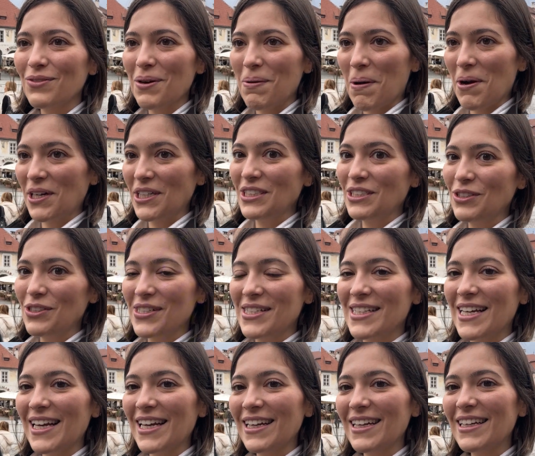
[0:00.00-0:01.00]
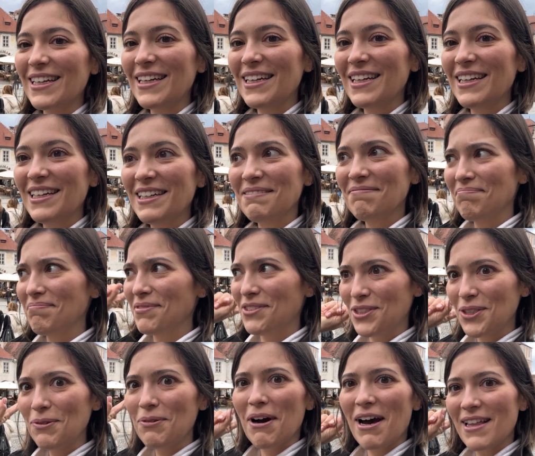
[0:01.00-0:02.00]
them are interesting.
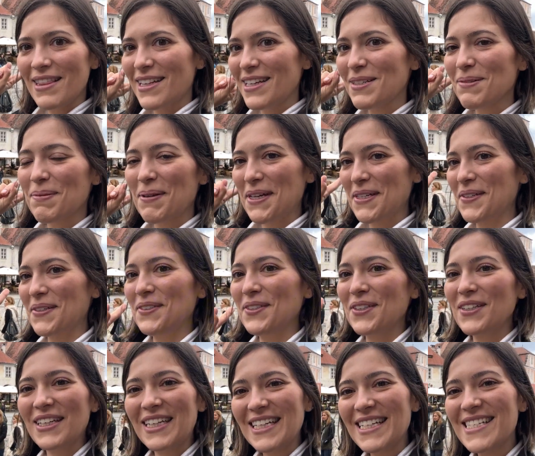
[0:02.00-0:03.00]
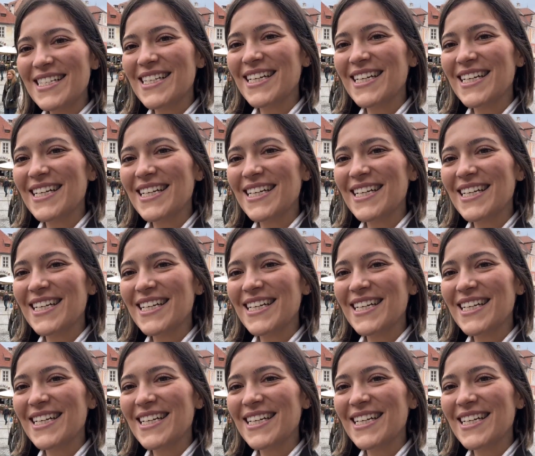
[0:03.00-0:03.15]
Do add this place on your list.